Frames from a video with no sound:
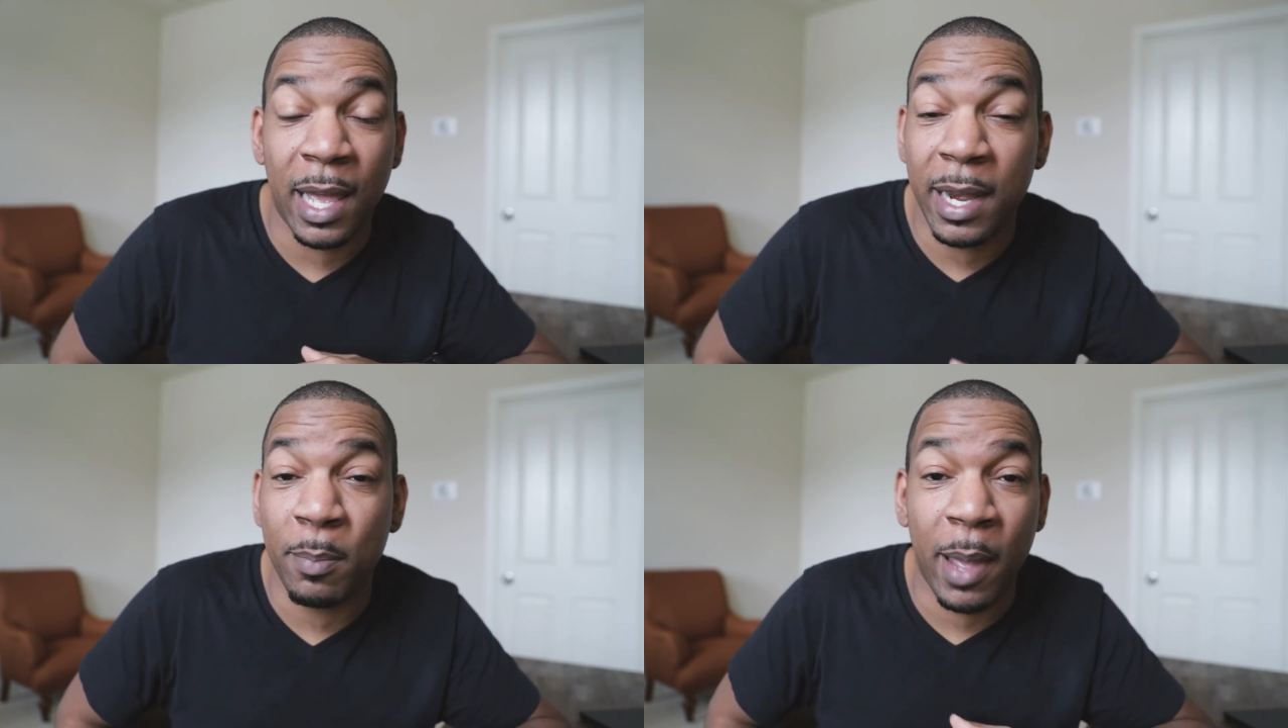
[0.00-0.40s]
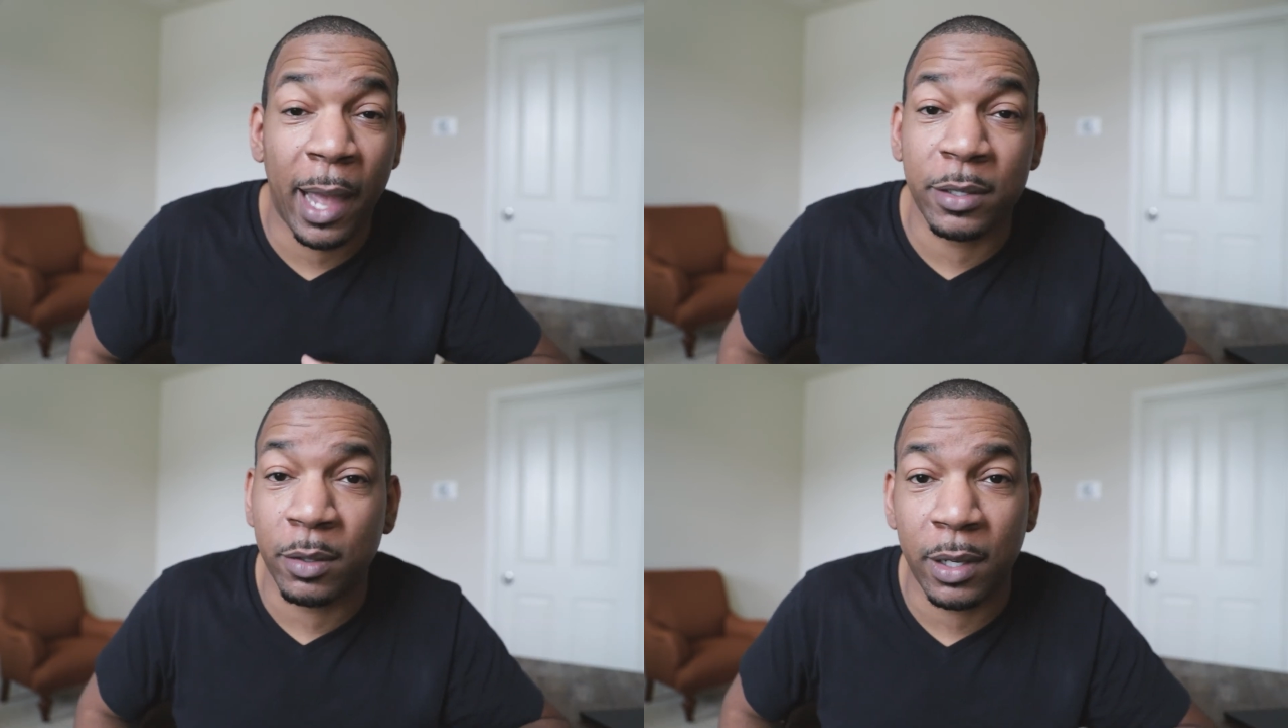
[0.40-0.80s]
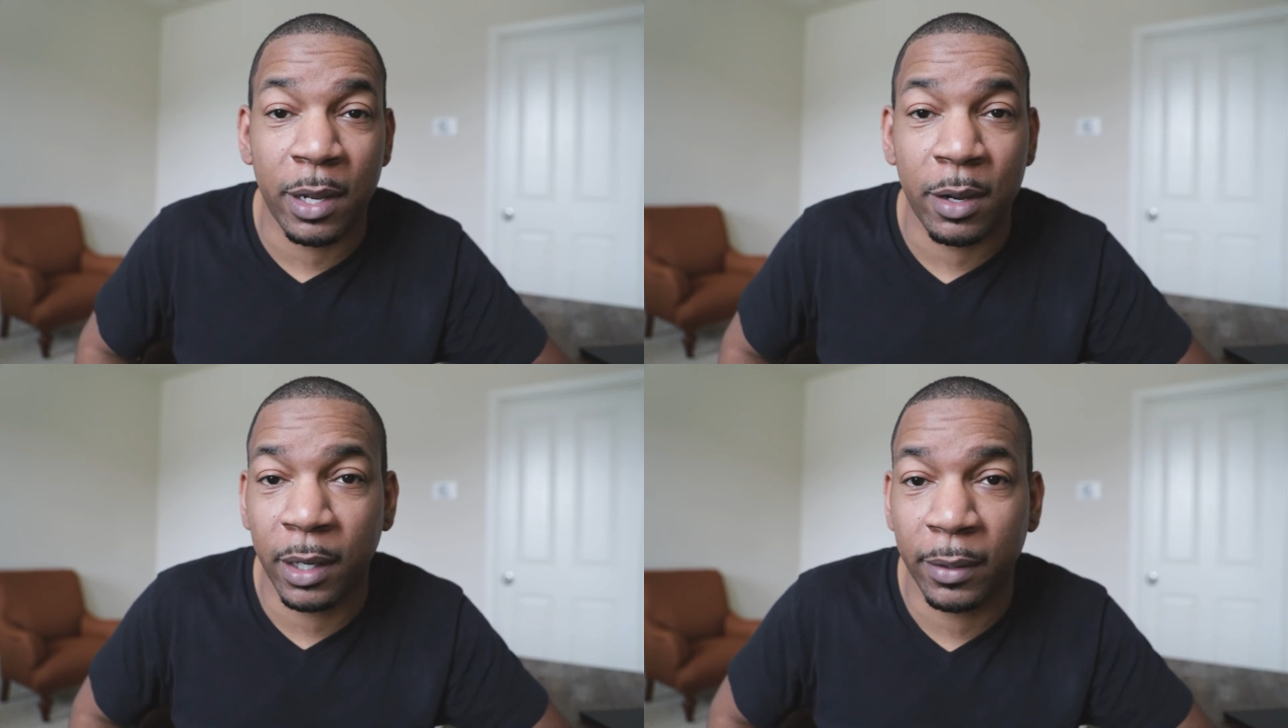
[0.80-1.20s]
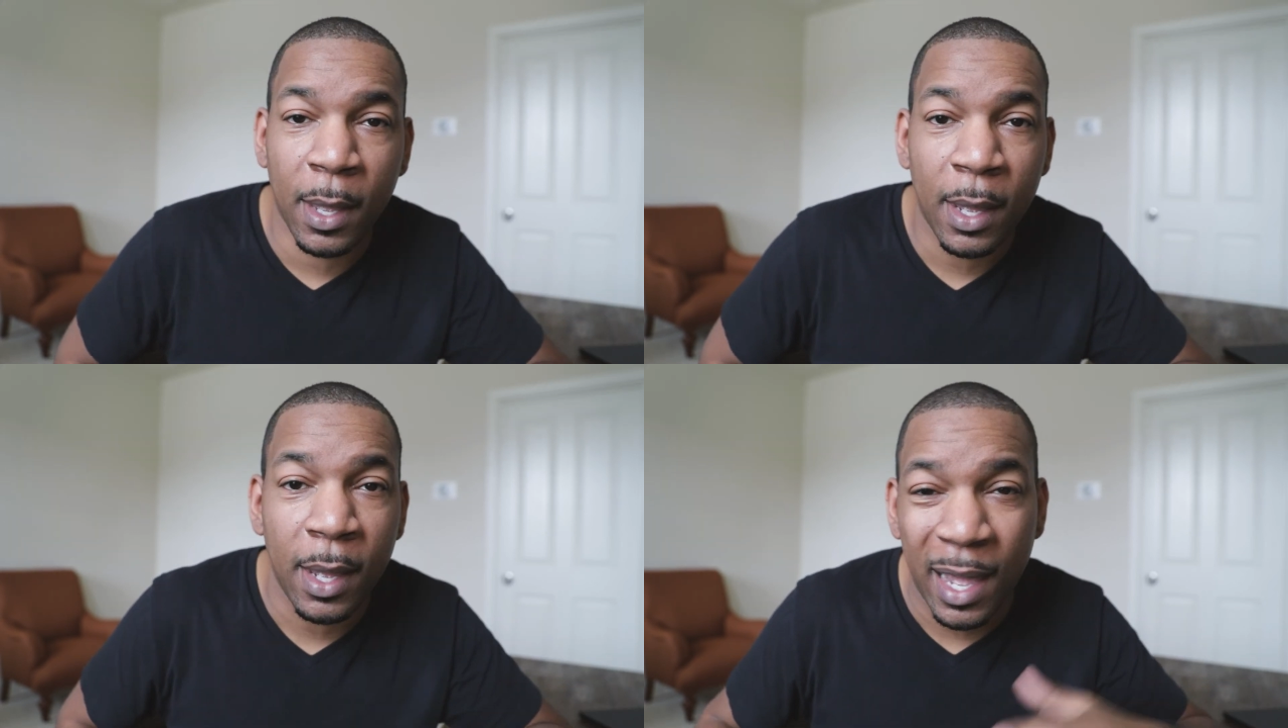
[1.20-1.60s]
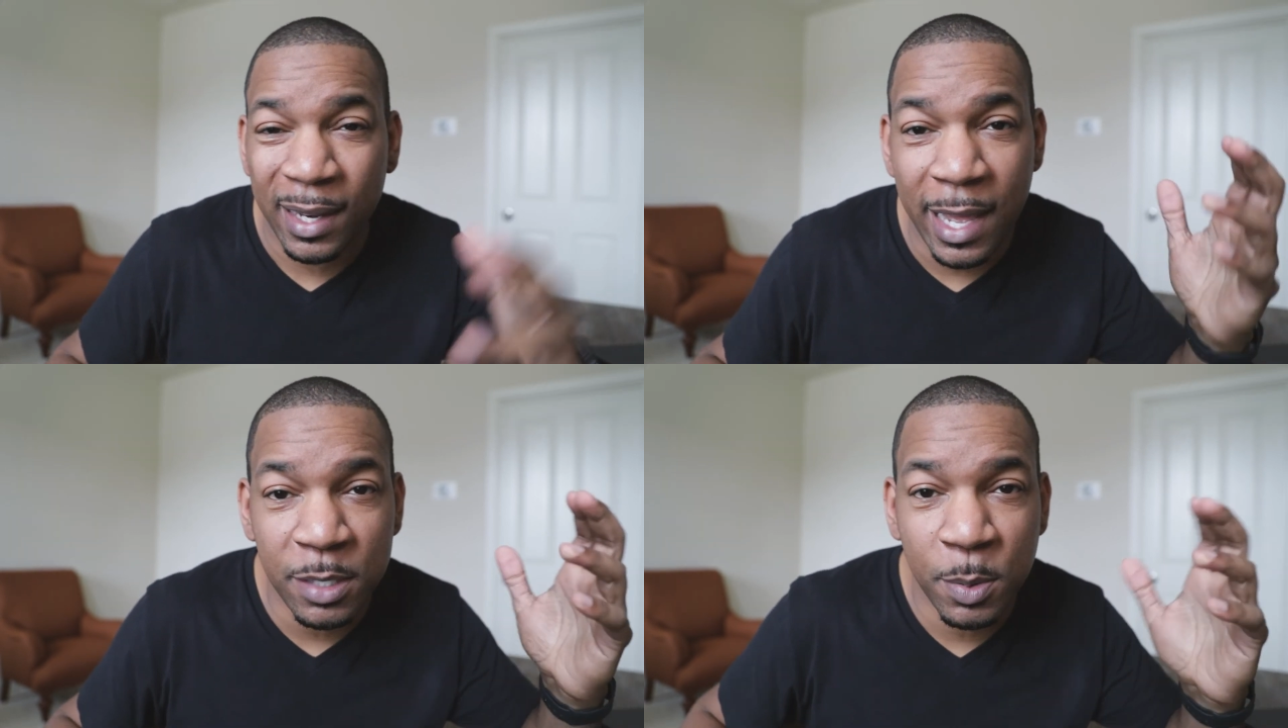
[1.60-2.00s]
that impacts your clarity. And
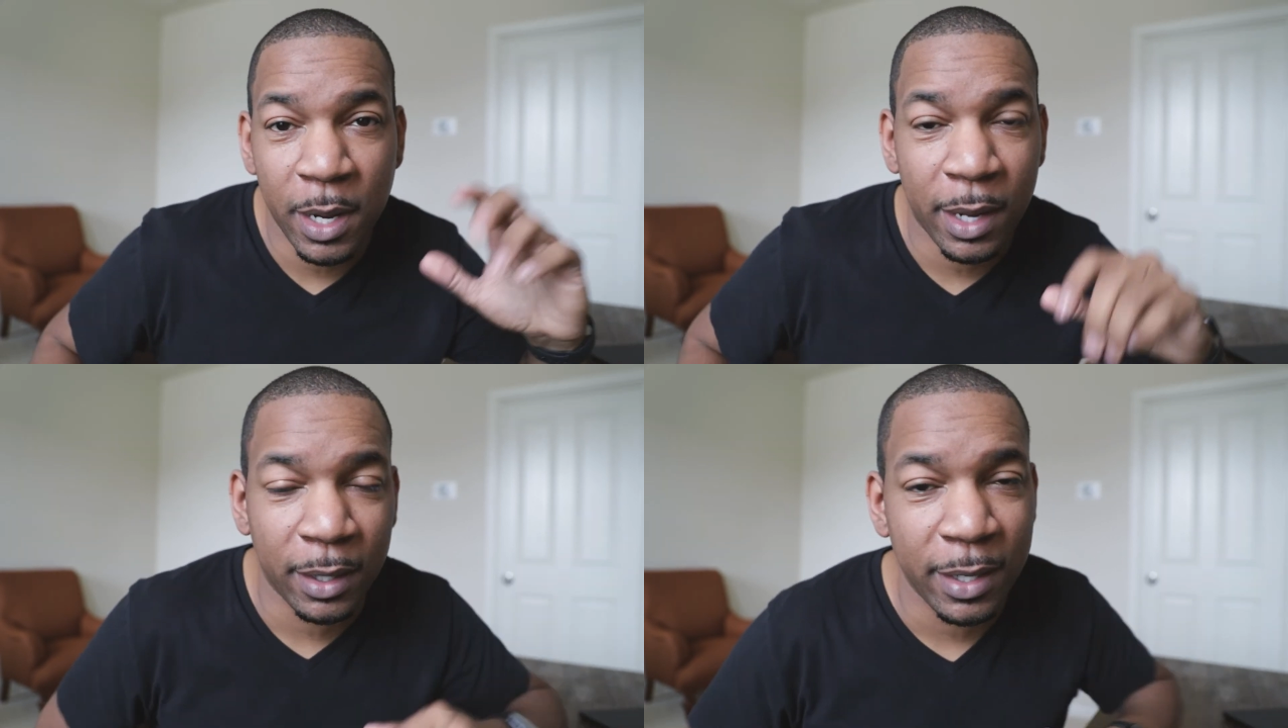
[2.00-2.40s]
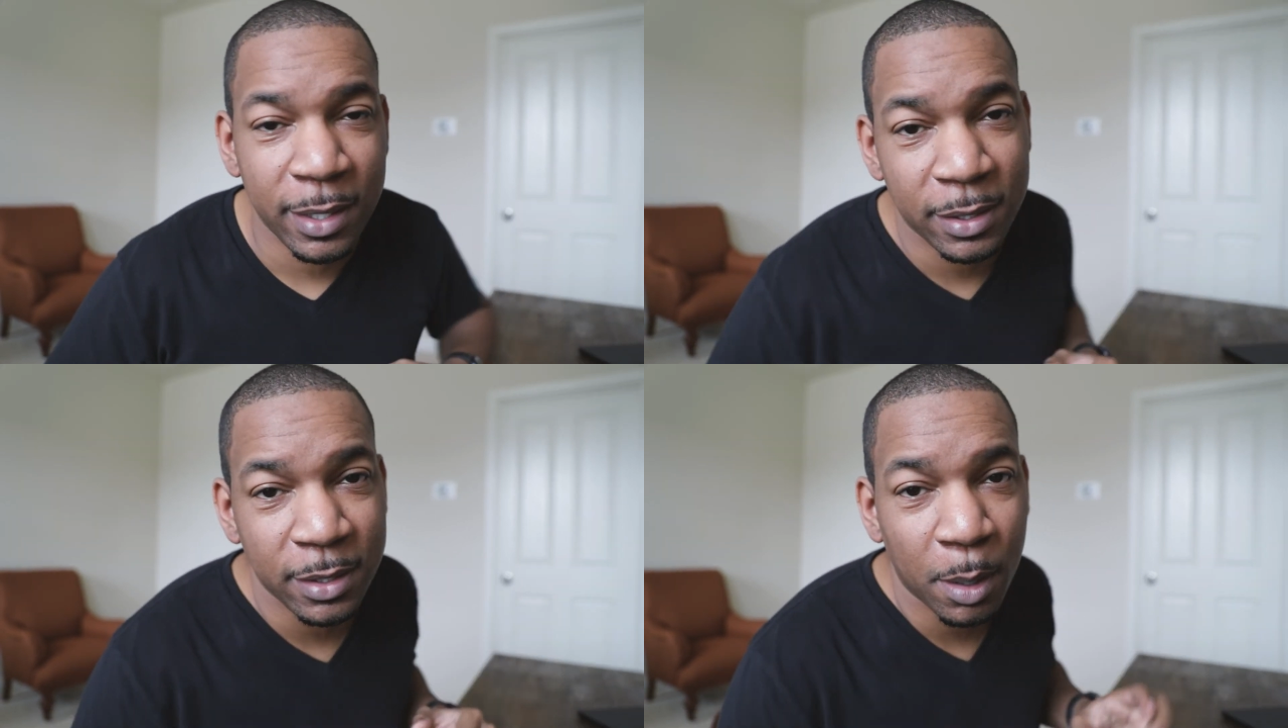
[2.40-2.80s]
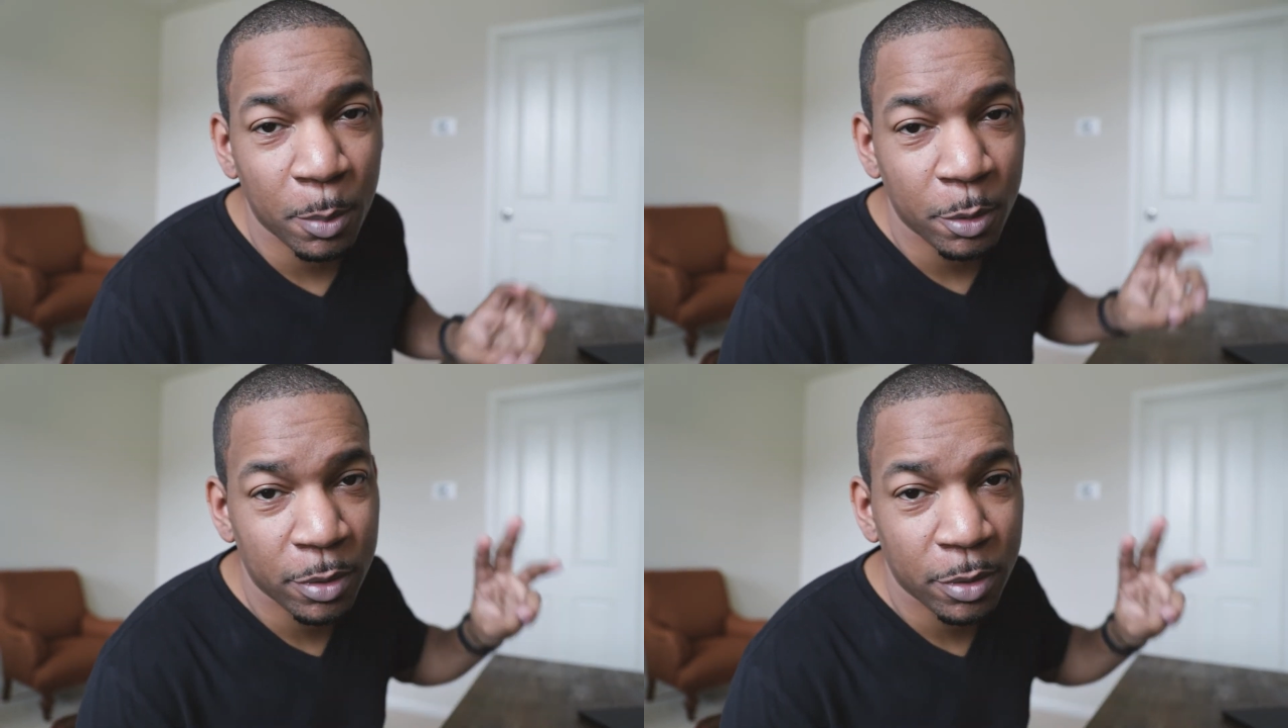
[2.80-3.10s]
last but not least, number